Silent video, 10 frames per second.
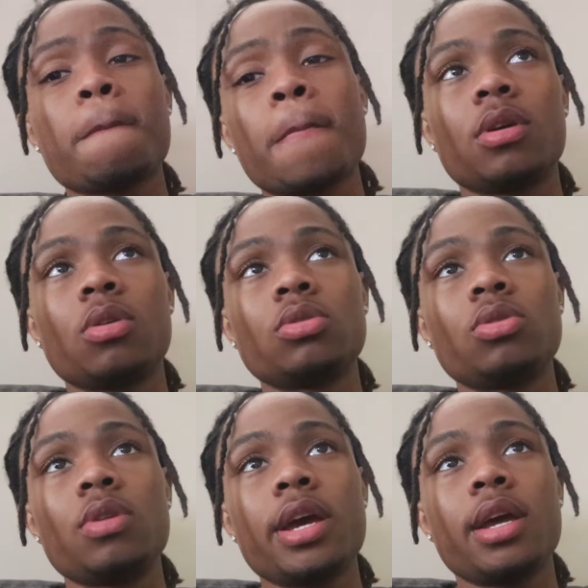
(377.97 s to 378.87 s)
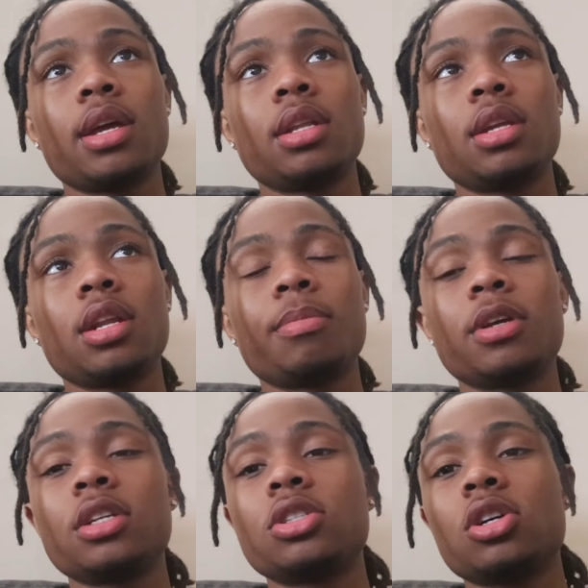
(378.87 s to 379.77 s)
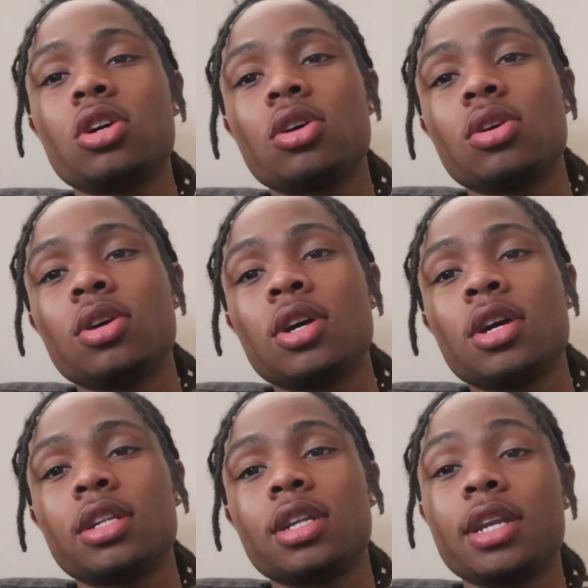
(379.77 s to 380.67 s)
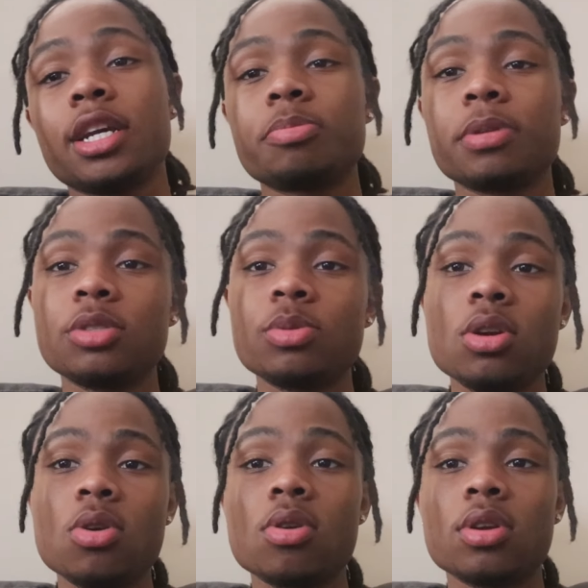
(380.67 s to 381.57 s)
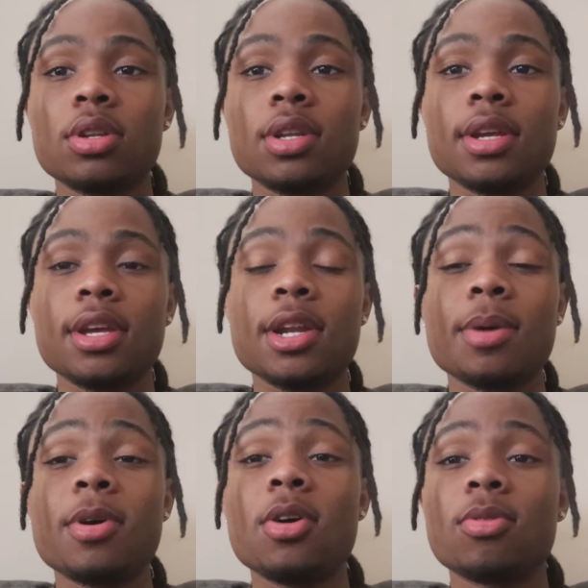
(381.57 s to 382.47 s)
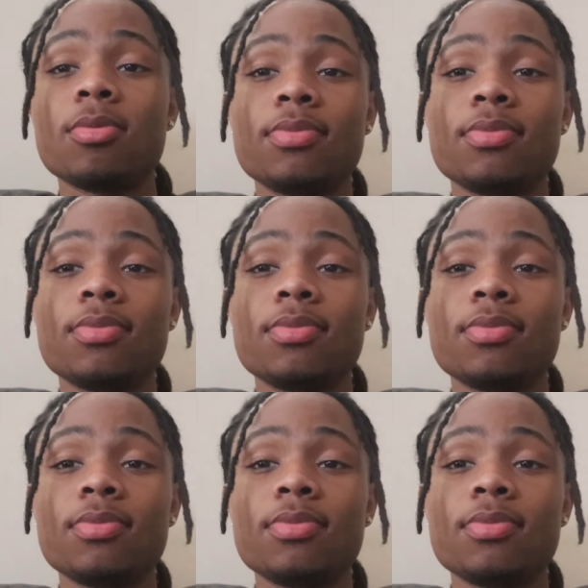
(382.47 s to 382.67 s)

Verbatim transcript: I'm gonna go do that, and then I'm gonna hit y'all the next place we going, and I'm out.